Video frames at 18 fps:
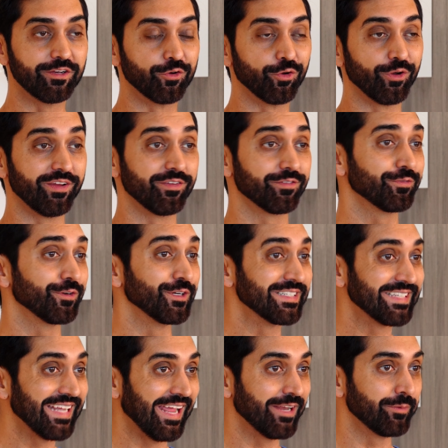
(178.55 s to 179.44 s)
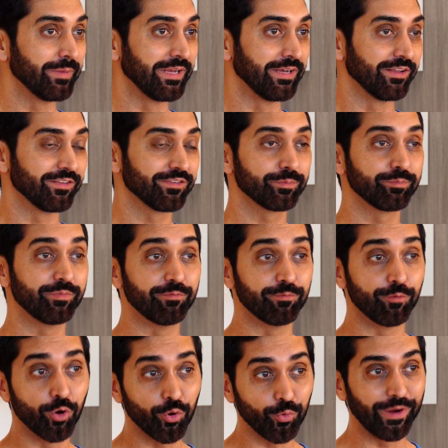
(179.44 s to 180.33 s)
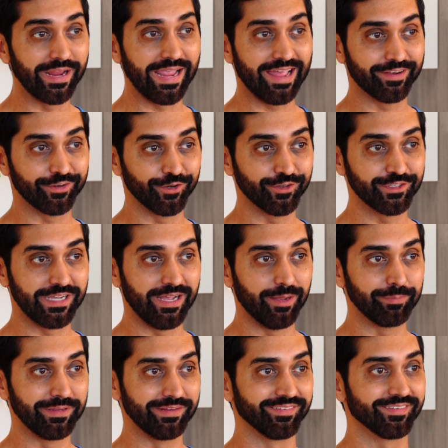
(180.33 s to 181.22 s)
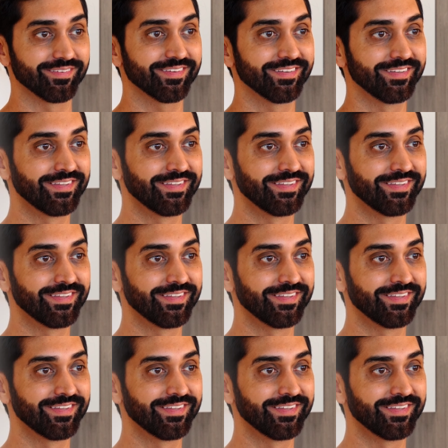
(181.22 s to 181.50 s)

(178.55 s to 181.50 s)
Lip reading: degrees for 10 minutes before we add our toppings.